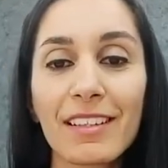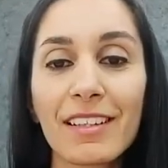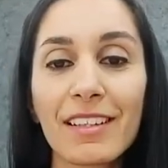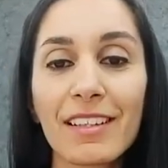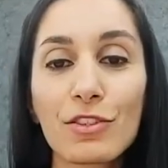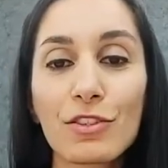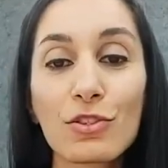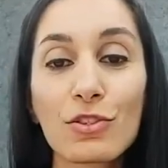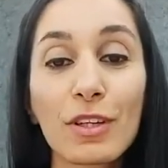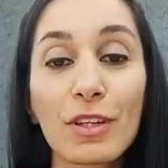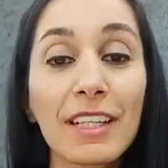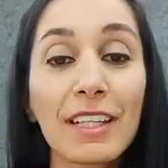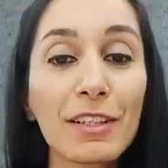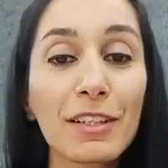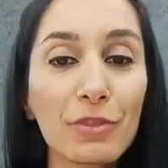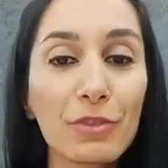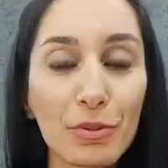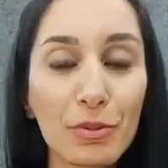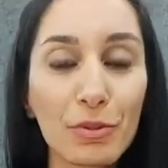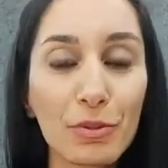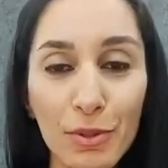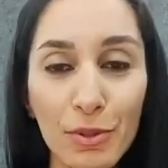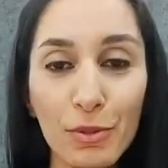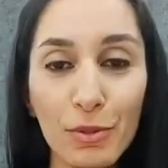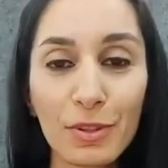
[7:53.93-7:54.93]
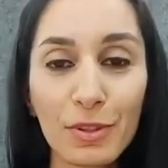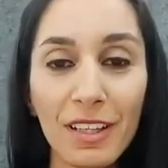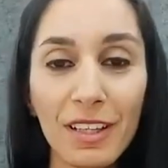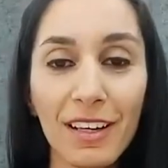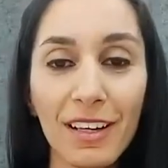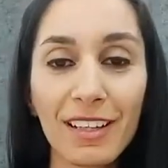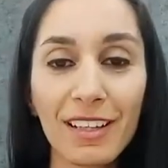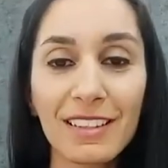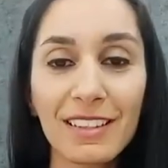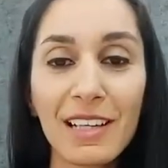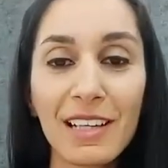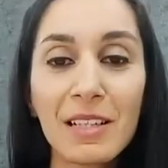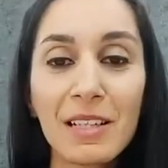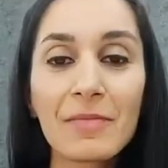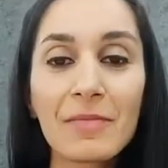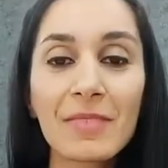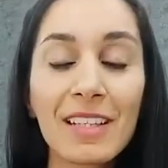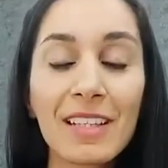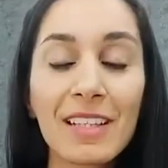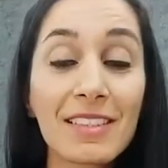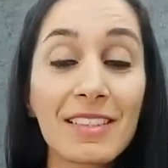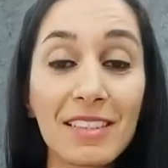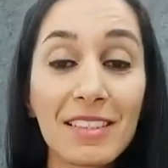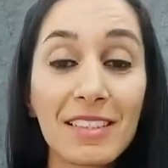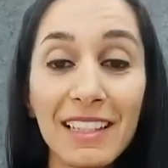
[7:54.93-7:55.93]
enjoying your product is
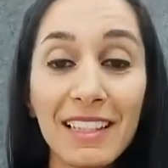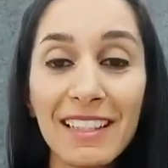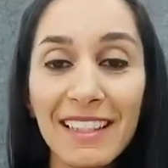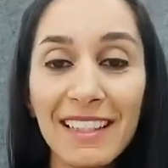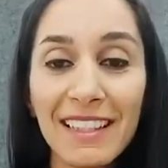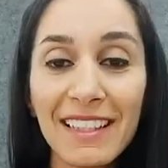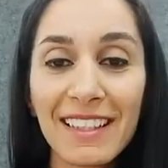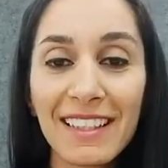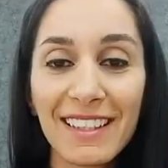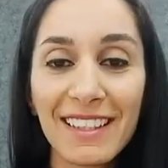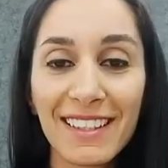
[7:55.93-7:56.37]
really